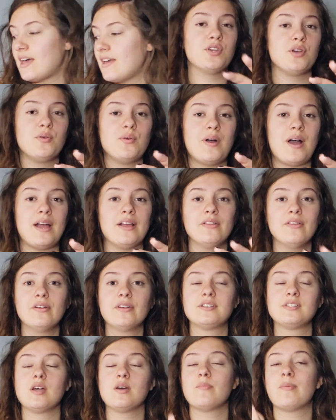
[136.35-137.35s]
So I
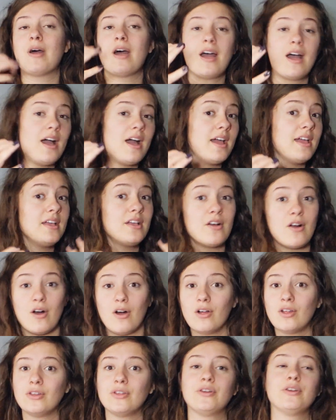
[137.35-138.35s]
looked up
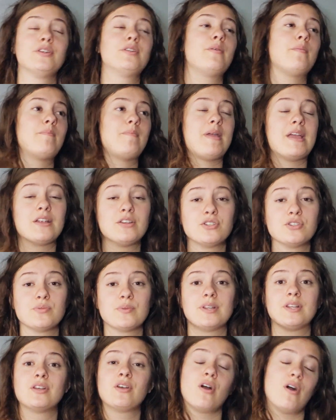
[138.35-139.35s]
high-collared
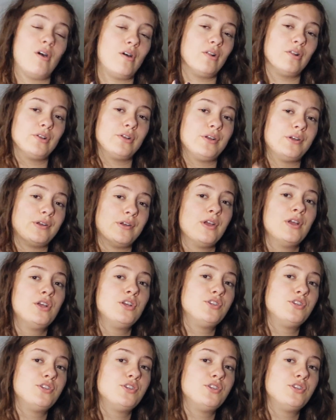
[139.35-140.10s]
Mandarin collar